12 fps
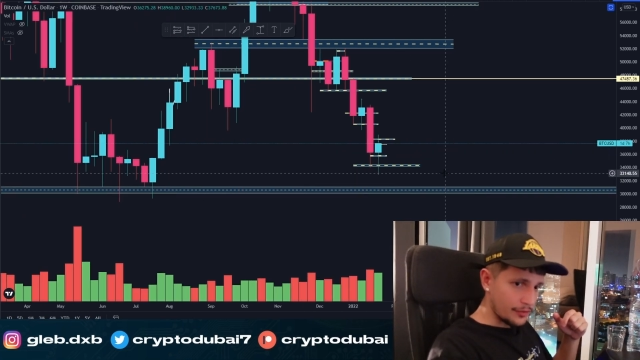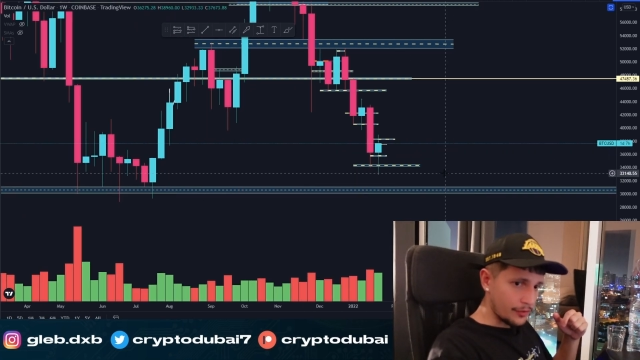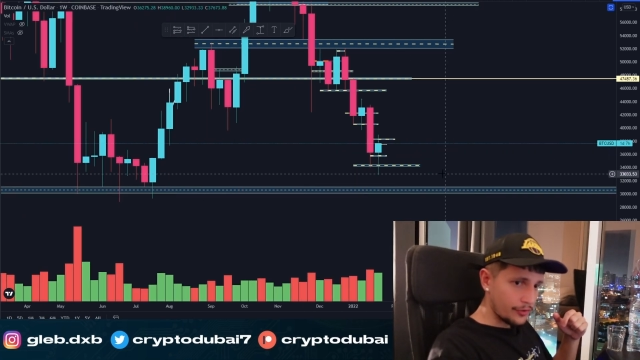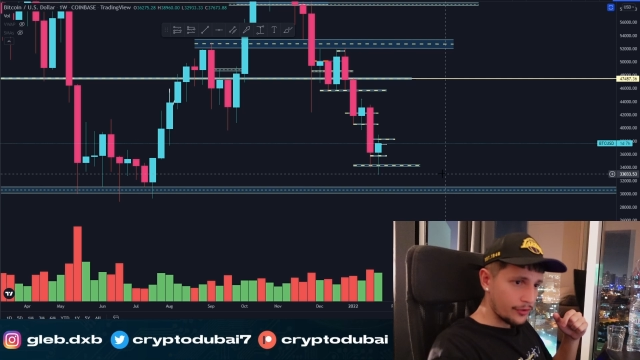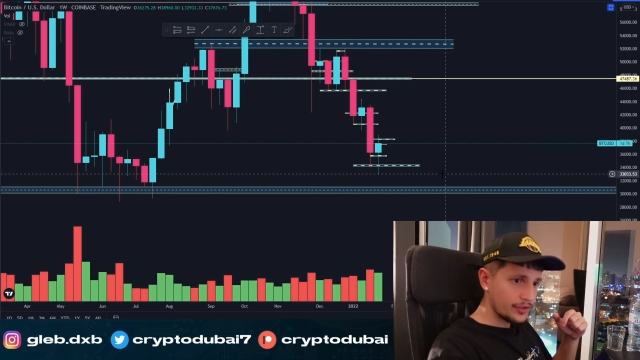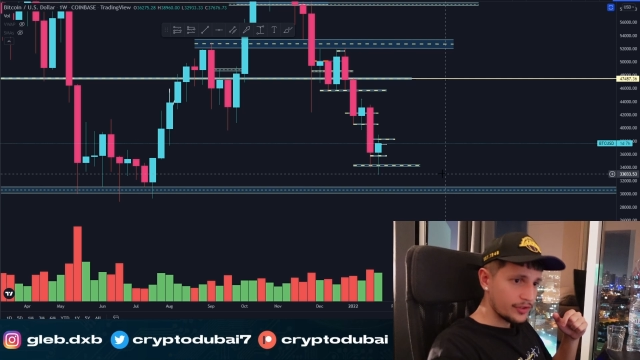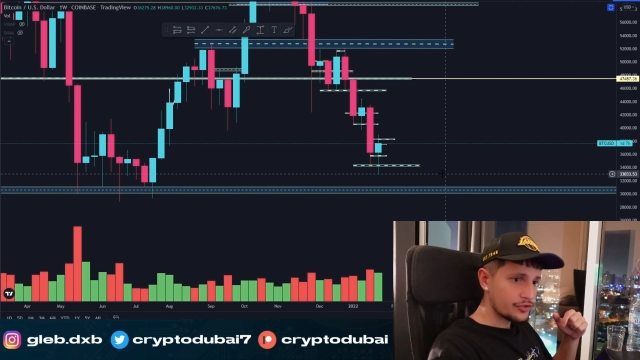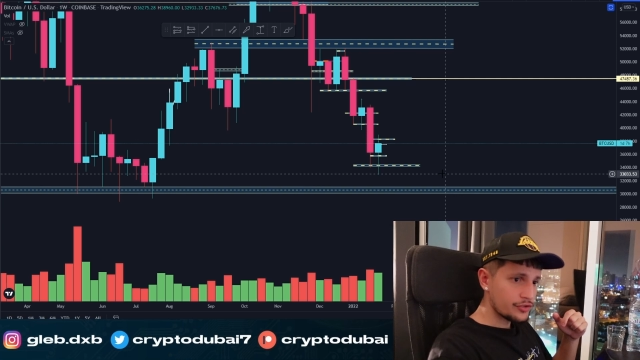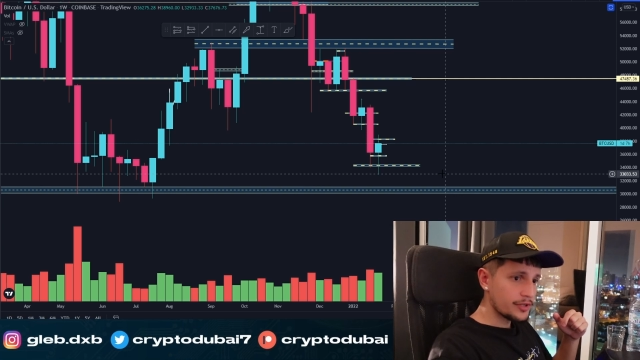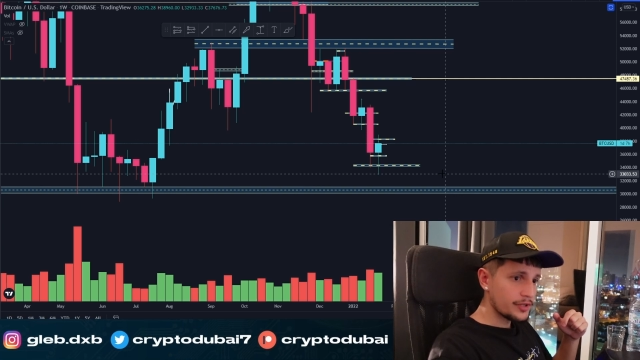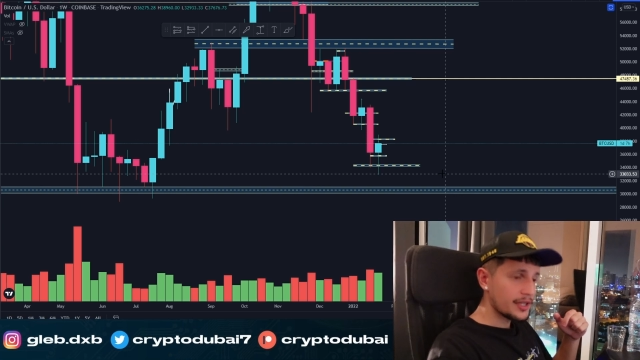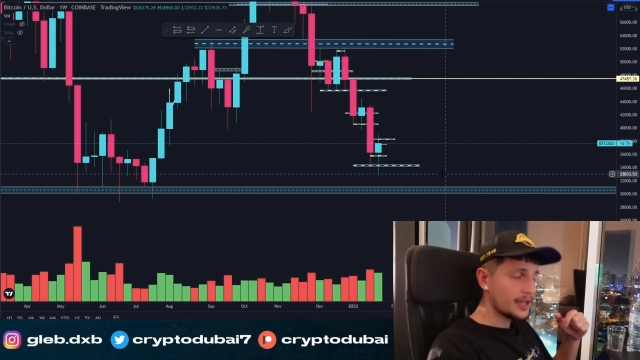
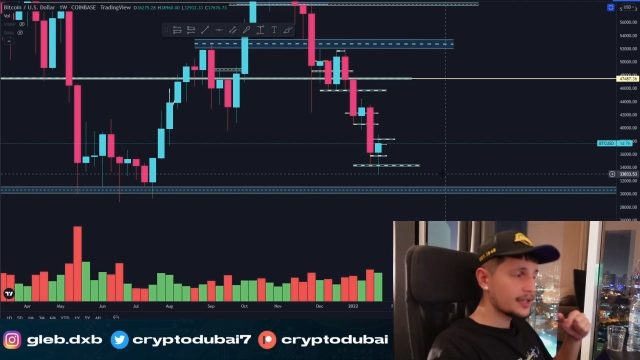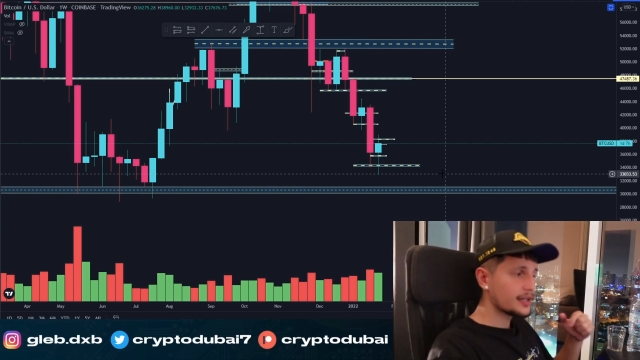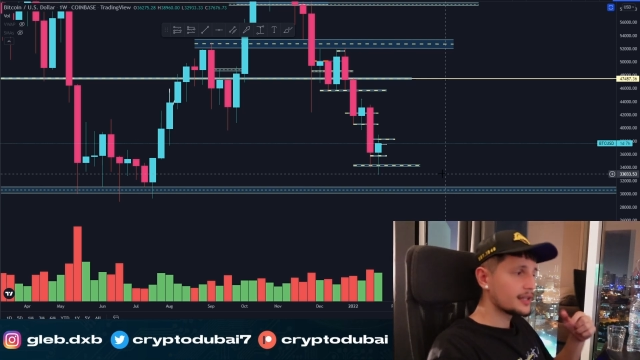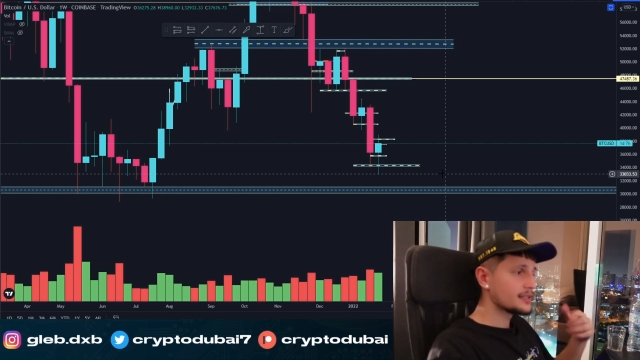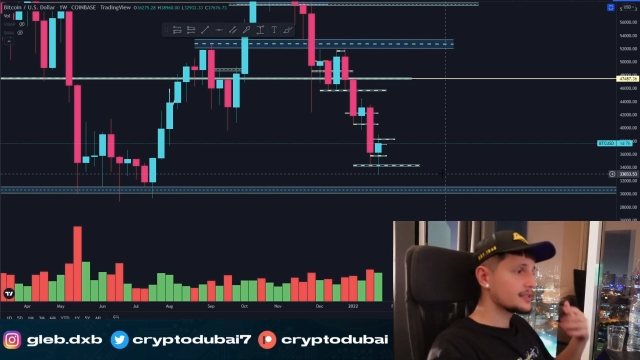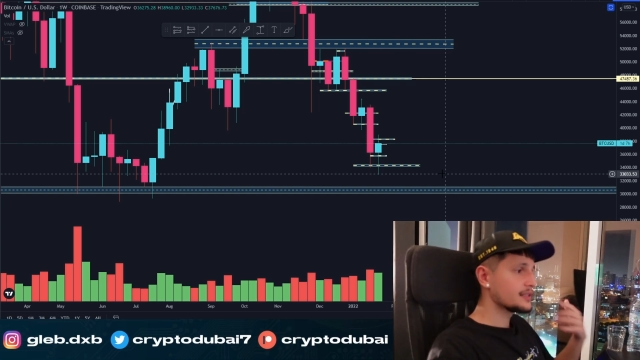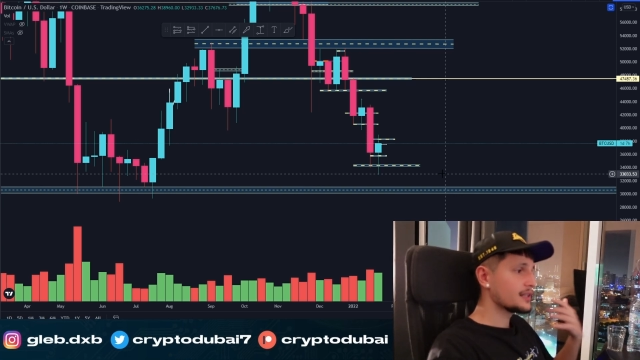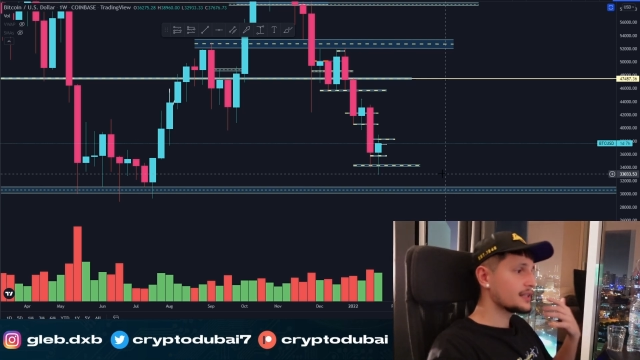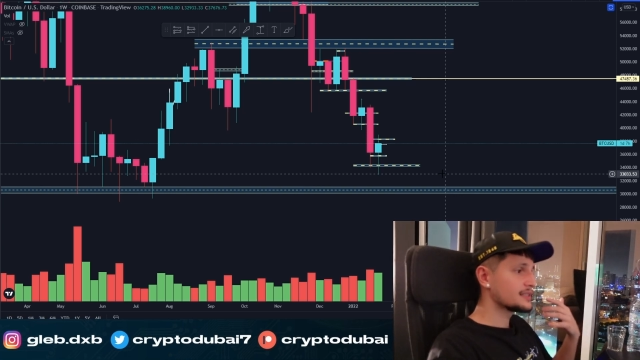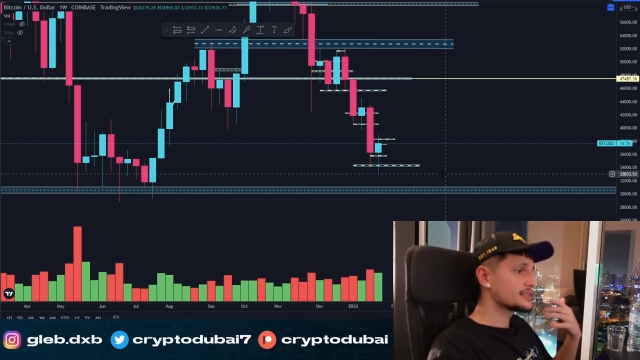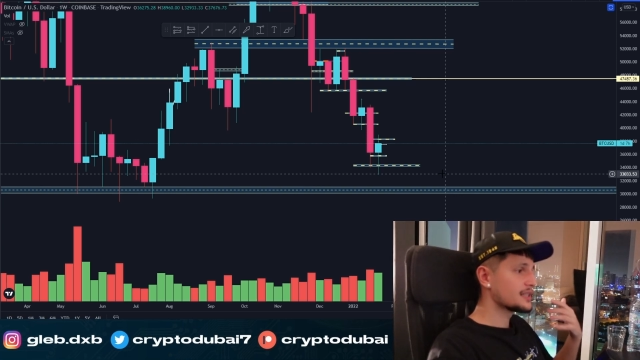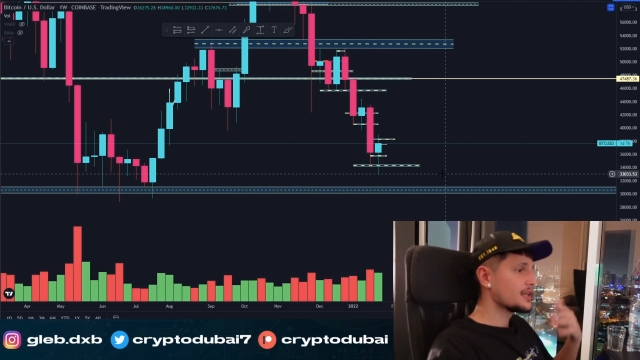33k guys